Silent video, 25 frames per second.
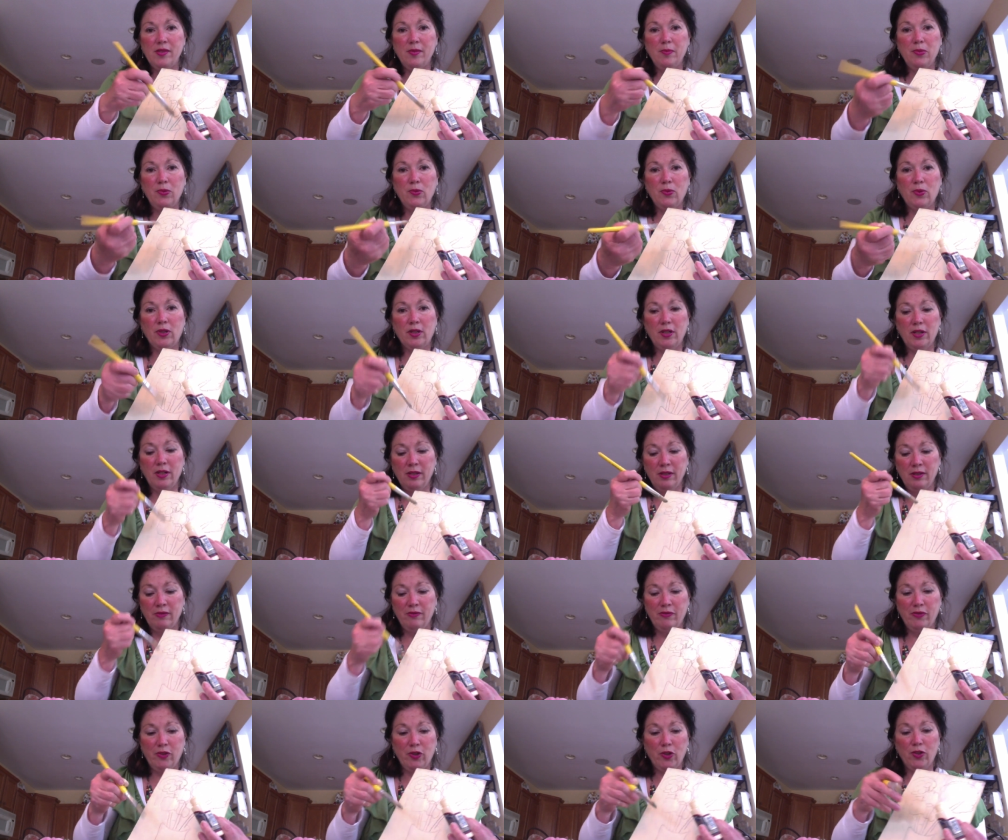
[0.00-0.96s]
the board
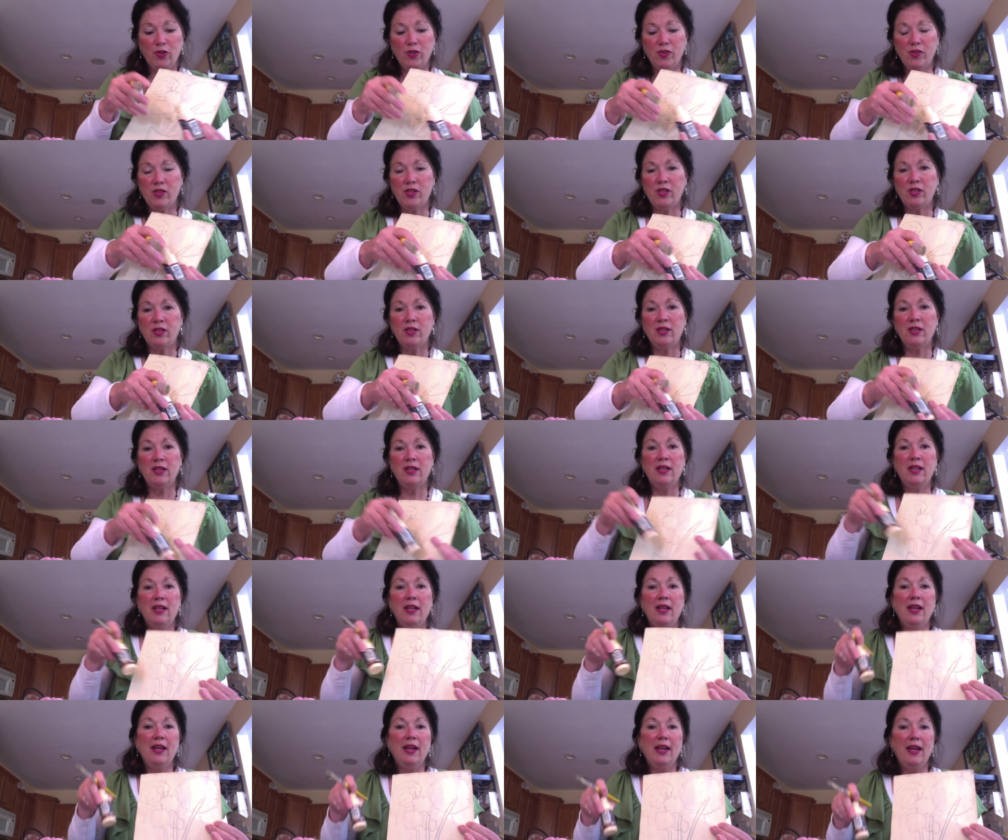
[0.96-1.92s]
first.
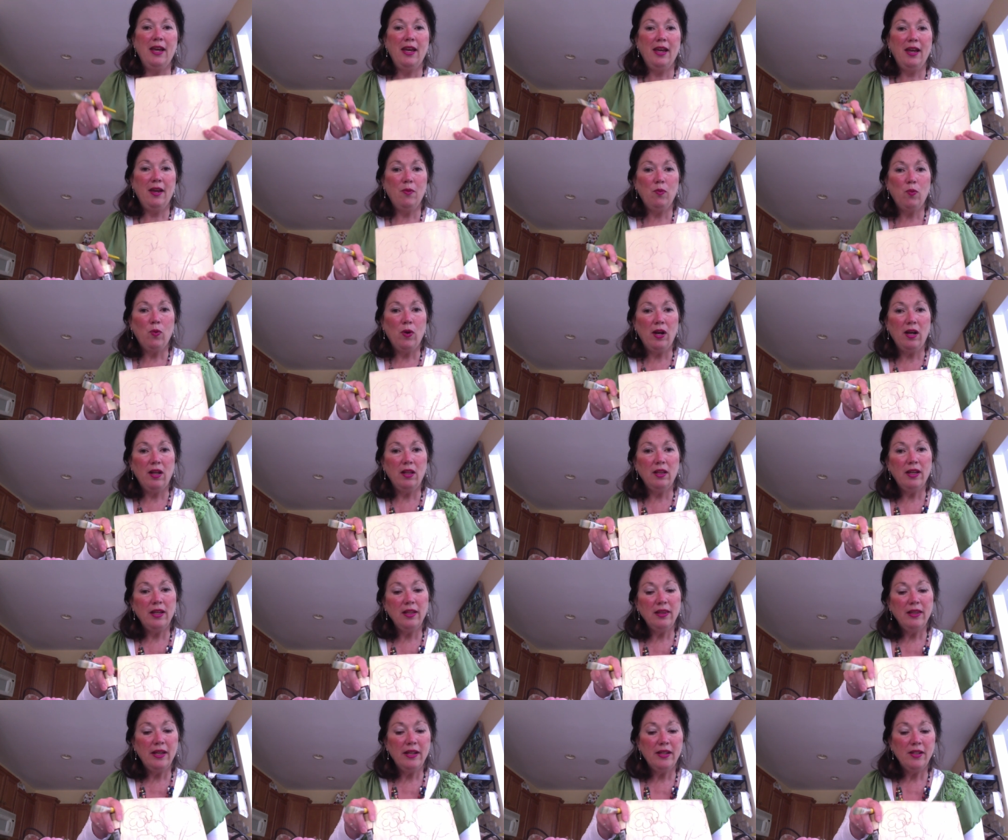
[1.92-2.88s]
And while
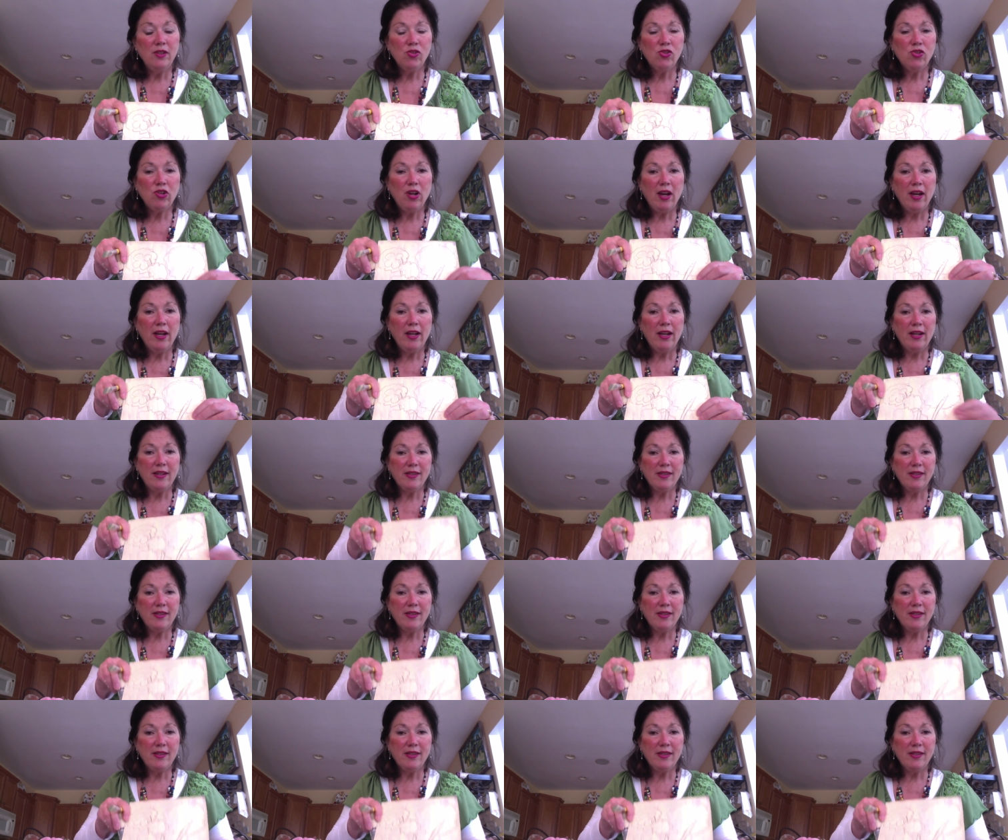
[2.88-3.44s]
I let it dry,